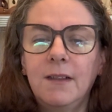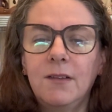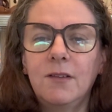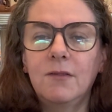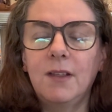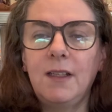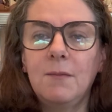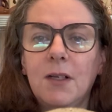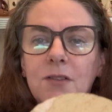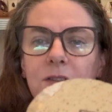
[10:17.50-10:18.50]
not really
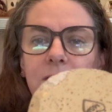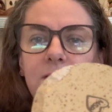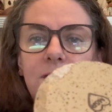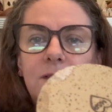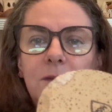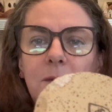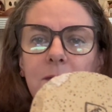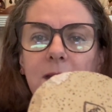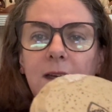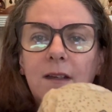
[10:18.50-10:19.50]
much I can do with
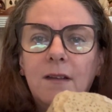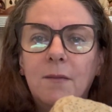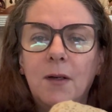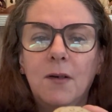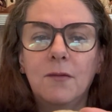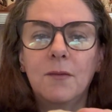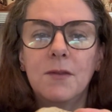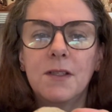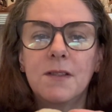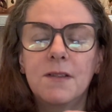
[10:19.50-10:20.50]
that apart from
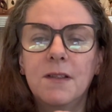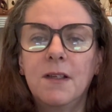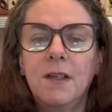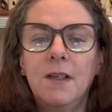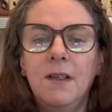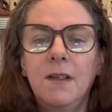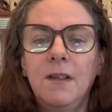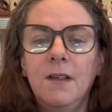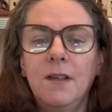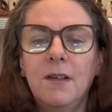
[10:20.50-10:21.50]
just,
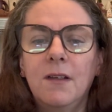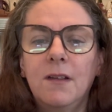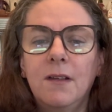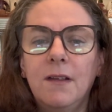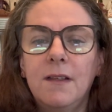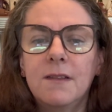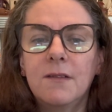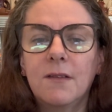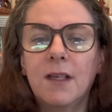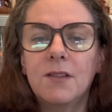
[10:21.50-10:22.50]
it's
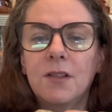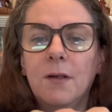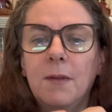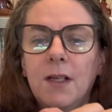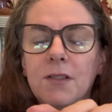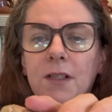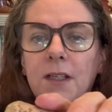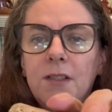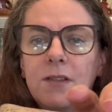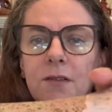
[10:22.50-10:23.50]
not that sharp
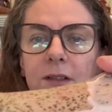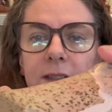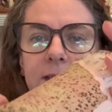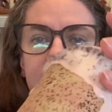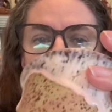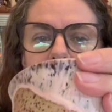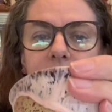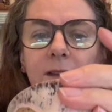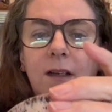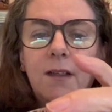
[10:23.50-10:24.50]
actually, just grind it down.
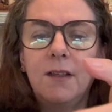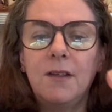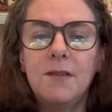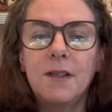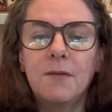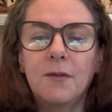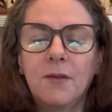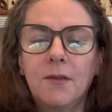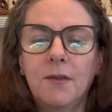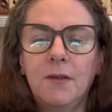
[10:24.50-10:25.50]
I can use it
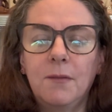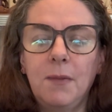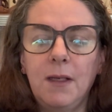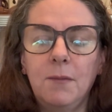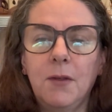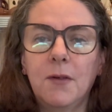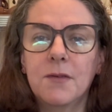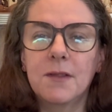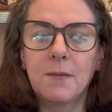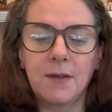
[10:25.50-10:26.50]
for pen pot or
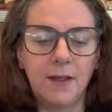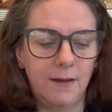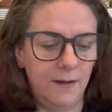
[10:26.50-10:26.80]
something.